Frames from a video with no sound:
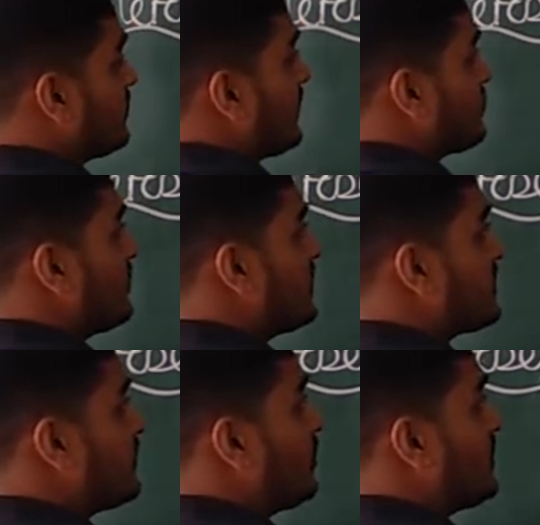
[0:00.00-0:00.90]
actually the
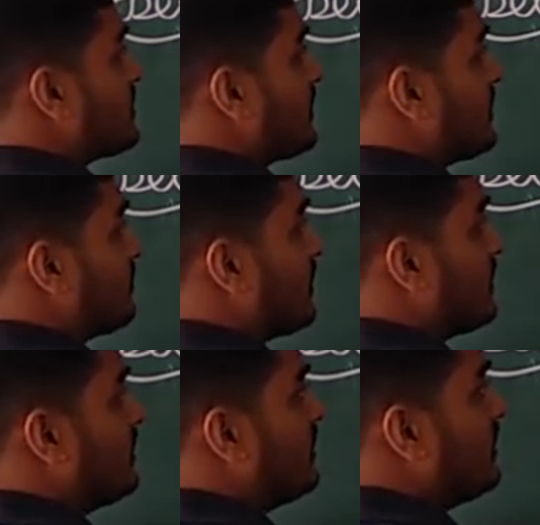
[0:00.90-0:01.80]
symbol is nothing but the